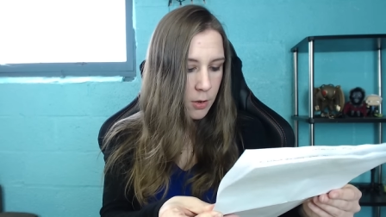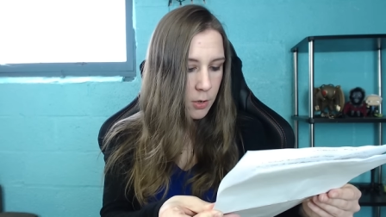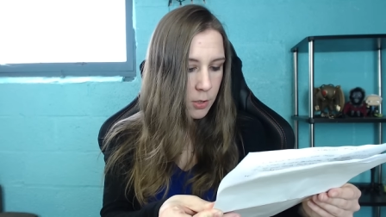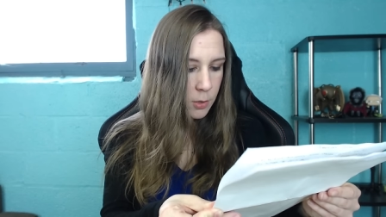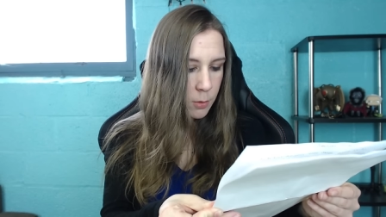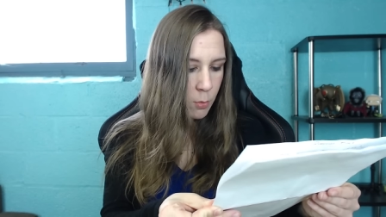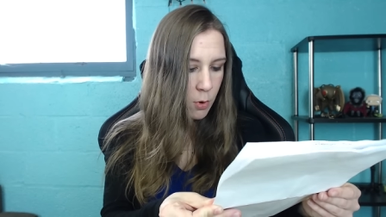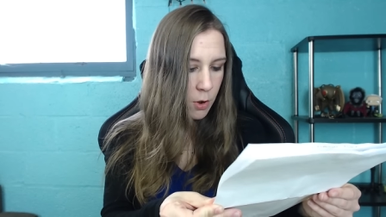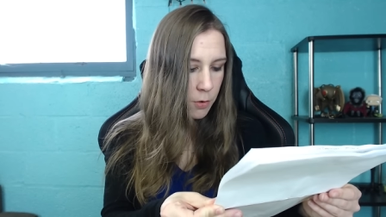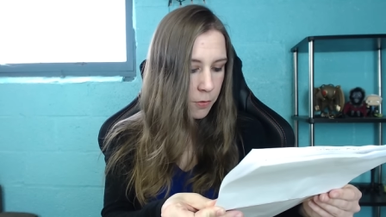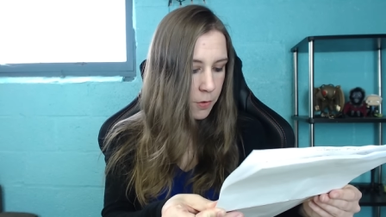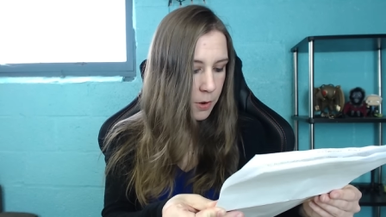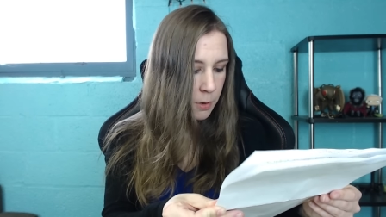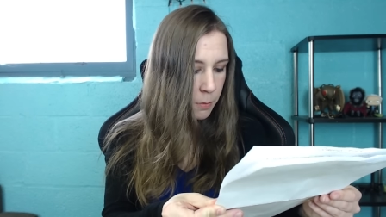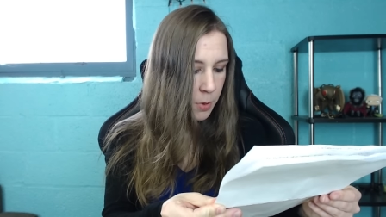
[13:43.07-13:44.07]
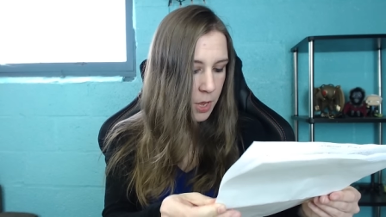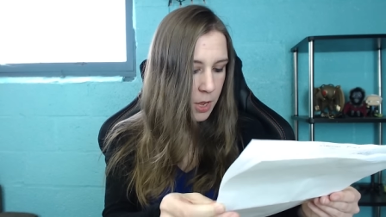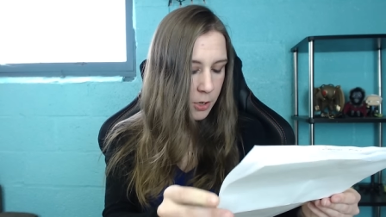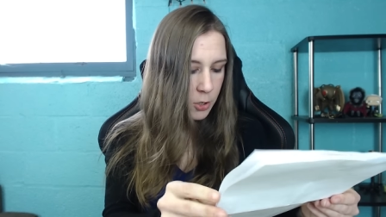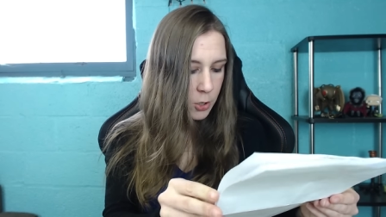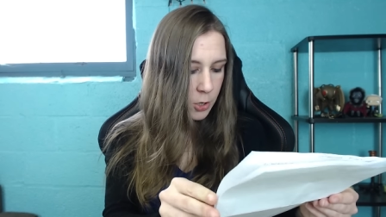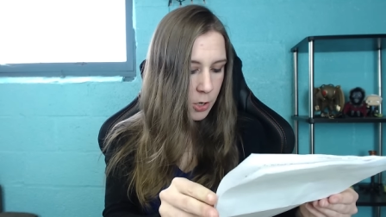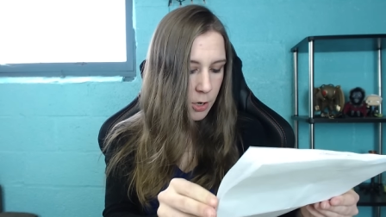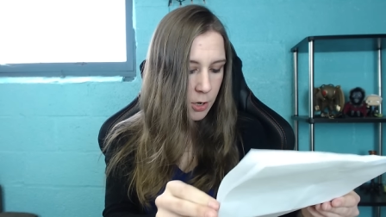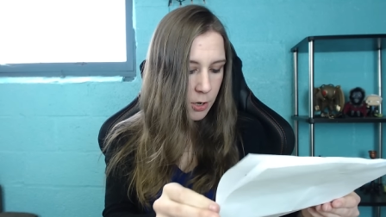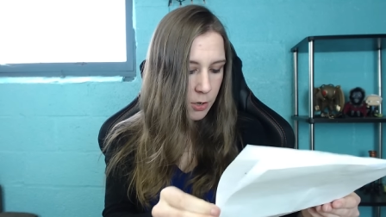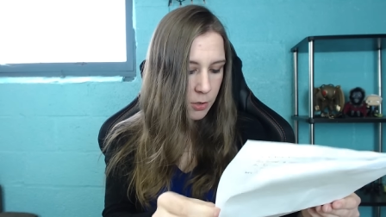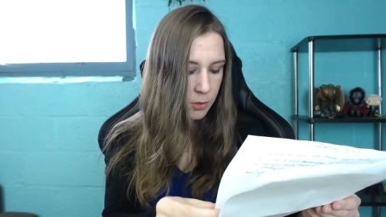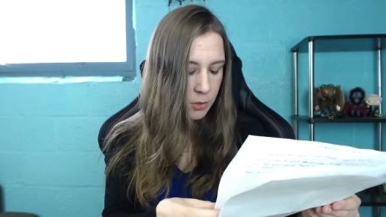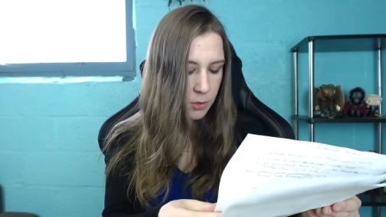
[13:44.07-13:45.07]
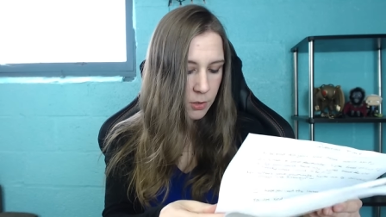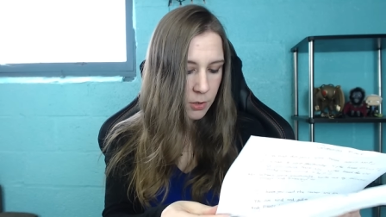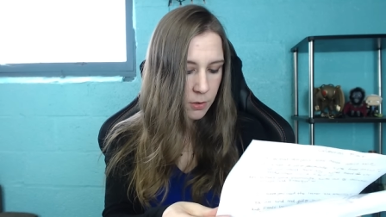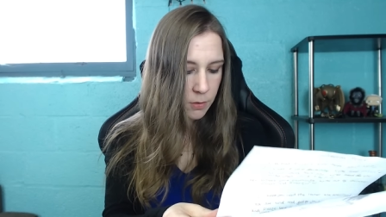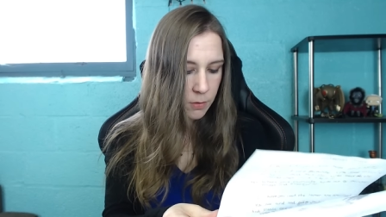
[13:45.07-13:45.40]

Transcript: There's some more fun pictures.